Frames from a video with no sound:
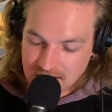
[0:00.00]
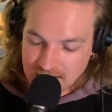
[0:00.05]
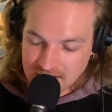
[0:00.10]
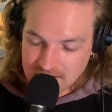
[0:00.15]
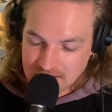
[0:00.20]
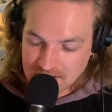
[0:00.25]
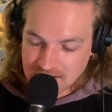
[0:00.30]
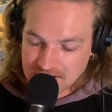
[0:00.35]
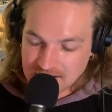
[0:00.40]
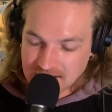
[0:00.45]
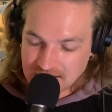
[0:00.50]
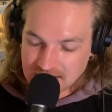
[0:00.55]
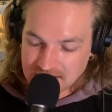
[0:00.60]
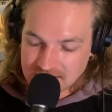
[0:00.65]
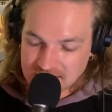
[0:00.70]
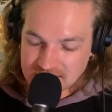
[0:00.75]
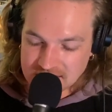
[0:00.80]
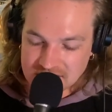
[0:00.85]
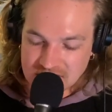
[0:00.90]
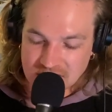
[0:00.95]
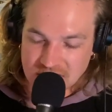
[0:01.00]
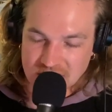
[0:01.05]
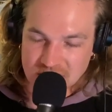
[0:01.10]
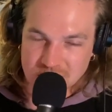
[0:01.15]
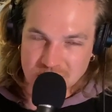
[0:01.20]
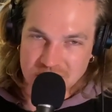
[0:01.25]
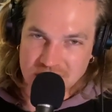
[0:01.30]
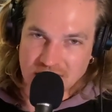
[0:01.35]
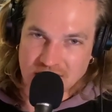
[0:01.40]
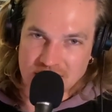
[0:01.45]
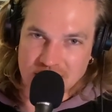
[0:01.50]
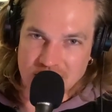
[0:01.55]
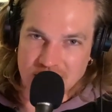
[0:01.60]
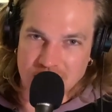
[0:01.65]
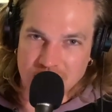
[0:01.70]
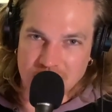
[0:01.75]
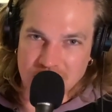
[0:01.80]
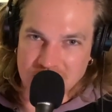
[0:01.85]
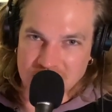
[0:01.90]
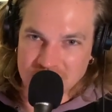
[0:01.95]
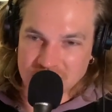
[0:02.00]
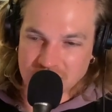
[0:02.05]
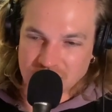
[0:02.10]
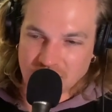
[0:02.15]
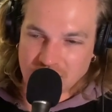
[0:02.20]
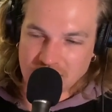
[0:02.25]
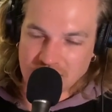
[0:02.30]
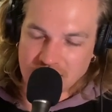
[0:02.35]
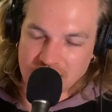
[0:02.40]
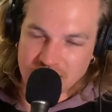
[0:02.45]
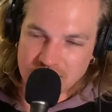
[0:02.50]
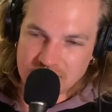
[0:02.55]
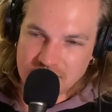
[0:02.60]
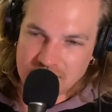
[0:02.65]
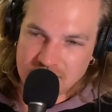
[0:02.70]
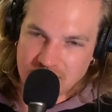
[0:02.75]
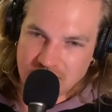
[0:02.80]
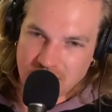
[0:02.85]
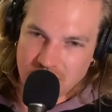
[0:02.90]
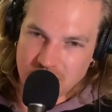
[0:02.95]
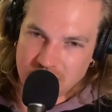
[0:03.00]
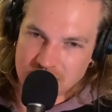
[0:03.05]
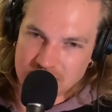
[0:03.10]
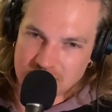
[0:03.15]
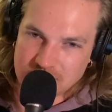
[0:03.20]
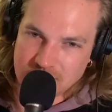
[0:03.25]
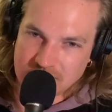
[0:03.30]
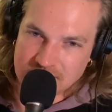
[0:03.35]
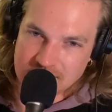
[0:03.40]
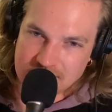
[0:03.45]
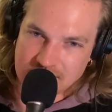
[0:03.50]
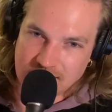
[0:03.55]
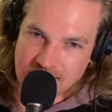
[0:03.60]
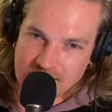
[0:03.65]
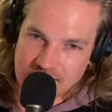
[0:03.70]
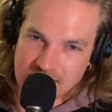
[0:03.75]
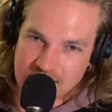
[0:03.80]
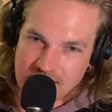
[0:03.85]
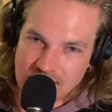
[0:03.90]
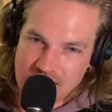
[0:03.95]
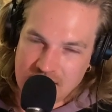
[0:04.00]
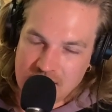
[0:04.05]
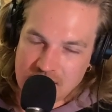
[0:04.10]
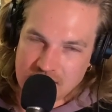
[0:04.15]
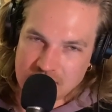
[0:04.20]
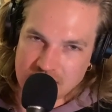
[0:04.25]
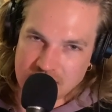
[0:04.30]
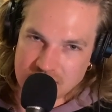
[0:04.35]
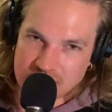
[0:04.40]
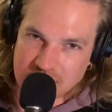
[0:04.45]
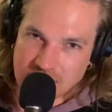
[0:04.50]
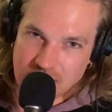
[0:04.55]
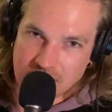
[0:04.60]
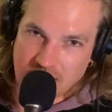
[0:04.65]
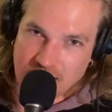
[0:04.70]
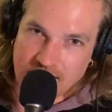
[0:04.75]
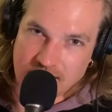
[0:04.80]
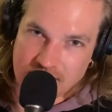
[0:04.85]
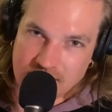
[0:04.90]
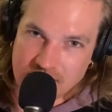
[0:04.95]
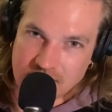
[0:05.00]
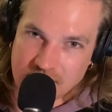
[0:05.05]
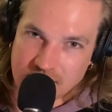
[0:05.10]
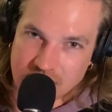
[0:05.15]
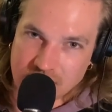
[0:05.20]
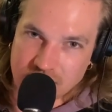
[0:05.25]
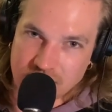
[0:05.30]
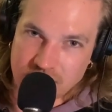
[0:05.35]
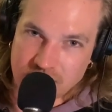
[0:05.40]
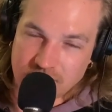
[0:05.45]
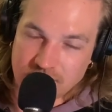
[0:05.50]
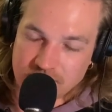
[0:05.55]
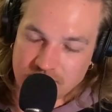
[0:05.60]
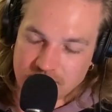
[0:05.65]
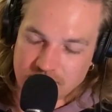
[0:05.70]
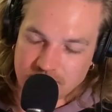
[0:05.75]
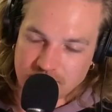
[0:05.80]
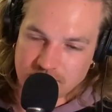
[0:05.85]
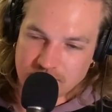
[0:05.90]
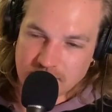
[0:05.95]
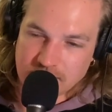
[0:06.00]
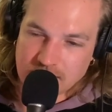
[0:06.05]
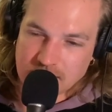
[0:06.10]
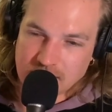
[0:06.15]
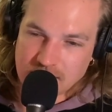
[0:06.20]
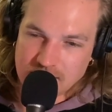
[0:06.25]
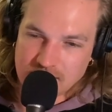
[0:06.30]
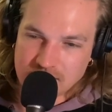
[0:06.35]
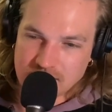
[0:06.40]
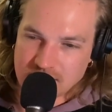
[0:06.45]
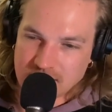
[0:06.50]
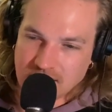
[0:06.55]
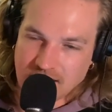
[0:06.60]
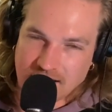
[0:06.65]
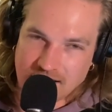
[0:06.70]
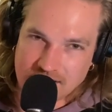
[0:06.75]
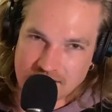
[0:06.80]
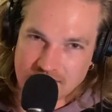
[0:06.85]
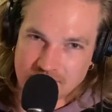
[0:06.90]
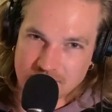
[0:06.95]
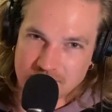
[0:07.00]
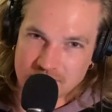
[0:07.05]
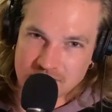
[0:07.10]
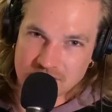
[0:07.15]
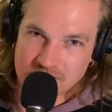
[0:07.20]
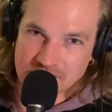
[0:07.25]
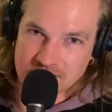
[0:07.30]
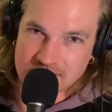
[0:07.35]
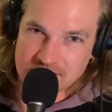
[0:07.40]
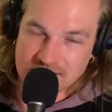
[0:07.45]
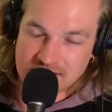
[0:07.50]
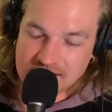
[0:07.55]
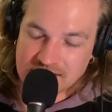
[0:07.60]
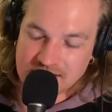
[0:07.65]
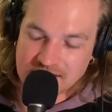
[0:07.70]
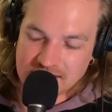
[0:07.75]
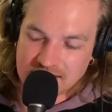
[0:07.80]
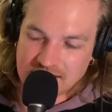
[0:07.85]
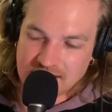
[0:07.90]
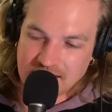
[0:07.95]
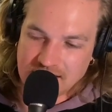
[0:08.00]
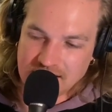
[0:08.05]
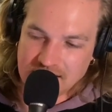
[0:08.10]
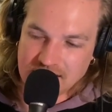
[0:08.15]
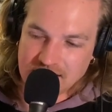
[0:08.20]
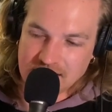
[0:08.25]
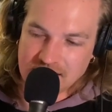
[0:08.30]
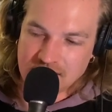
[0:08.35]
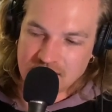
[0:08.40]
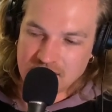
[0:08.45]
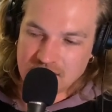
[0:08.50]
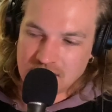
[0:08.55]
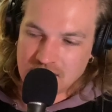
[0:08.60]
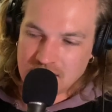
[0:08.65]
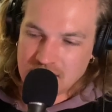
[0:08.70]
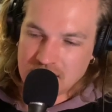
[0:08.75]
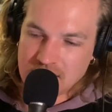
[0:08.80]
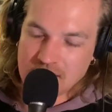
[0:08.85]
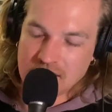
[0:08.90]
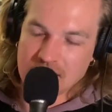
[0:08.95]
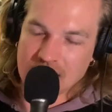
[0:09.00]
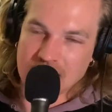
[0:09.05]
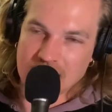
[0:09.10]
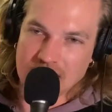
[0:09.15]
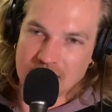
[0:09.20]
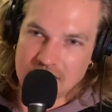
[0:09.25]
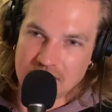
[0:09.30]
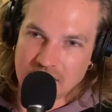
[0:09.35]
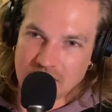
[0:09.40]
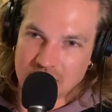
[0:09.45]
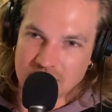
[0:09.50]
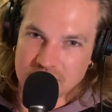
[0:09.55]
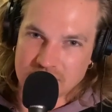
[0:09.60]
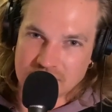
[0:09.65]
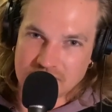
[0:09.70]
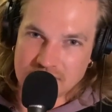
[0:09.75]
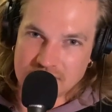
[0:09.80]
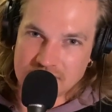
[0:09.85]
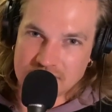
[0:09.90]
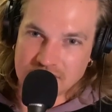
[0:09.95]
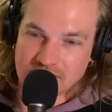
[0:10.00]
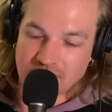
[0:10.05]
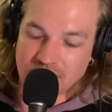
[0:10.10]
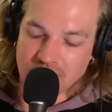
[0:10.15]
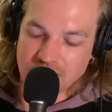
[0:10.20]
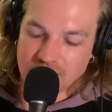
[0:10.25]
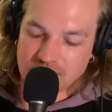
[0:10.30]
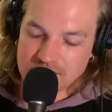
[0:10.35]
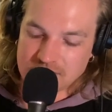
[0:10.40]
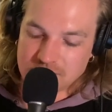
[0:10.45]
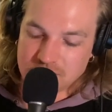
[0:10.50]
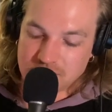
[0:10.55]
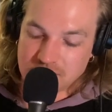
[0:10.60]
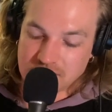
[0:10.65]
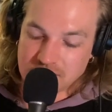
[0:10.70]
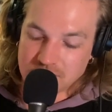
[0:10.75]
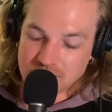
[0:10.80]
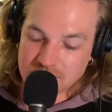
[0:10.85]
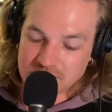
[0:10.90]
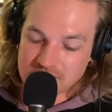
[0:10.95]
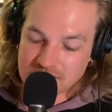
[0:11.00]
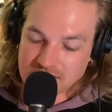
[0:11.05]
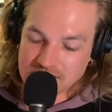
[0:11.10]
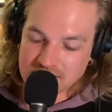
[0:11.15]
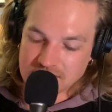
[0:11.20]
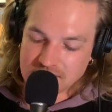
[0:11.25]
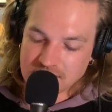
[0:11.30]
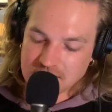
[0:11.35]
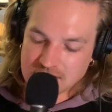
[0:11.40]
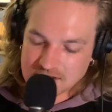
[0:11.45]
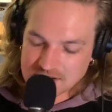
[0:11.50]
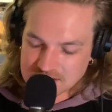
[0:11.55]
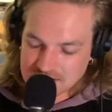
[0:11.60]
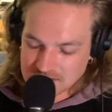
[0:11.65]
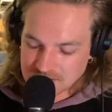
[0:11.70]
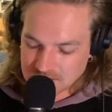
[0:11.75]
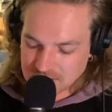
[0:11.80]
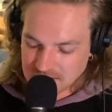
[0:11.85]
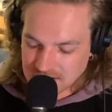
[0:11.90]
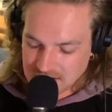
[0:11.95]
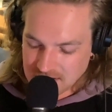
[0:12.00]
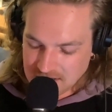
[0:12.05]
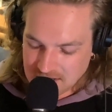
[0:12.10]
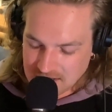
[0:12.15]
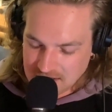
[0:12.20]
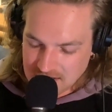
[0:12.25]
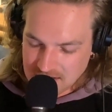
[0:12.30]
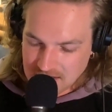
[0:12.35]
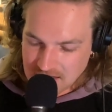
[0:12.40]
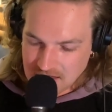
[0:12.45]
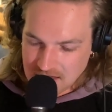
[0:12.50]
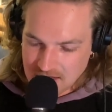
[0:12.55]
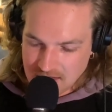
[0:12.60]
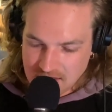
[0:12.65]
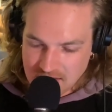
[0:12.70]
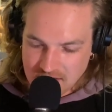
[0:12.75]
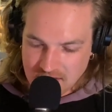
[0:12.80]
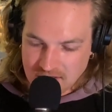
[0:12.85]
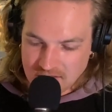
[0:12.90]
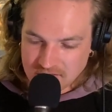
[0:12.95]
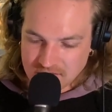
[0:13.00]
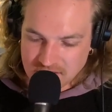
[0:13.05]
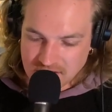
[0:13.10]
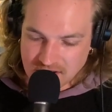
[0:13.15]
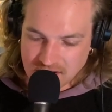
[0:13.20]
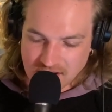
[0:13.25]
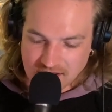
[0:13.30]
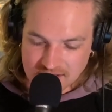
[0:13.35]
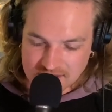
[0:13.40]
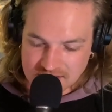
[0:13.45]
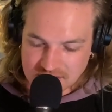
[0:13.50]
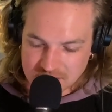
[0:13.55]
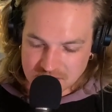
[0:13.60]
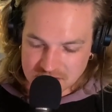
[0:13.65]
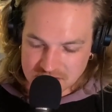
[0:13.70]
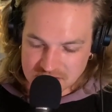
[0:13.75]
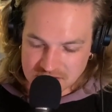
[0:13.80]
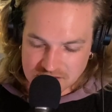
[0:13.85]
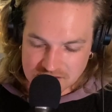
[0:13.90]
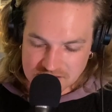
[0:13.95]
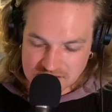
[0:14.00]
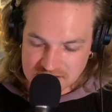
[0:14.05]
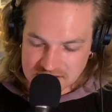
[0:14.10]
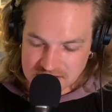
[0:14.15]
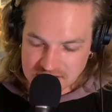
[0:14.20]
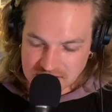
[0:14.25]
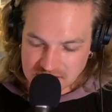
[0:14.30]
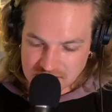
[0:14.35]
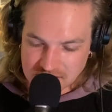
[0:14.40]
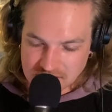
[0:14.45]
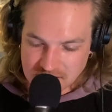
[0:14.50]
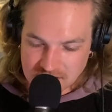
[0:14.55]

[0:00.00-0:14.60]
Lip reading: And this year is projected to be a strong El Nino, which means that there's a lot of high temperatures in the ocean. So it's being projected that it's going to be very hot temperatures this year.